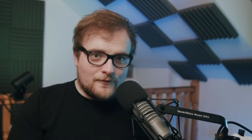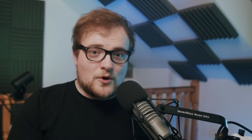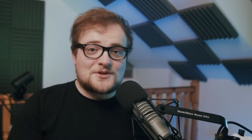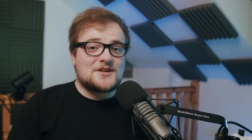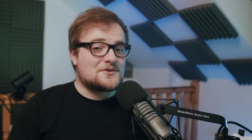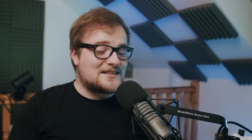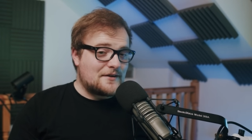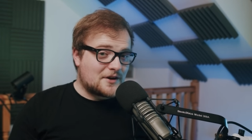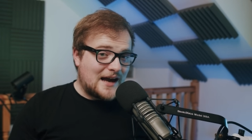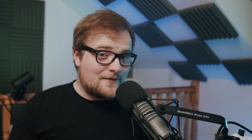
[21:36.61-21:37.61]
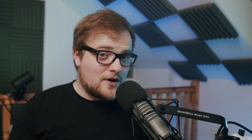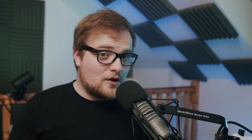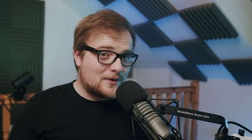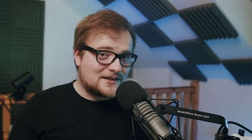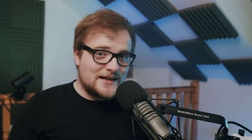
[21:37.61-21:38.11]
Of course, though, standard
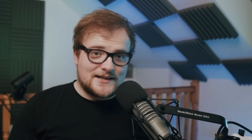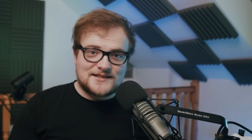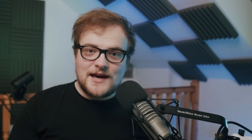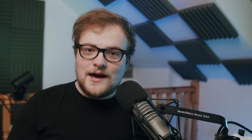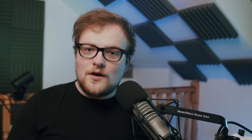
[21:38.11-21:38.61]
caveat with leaks.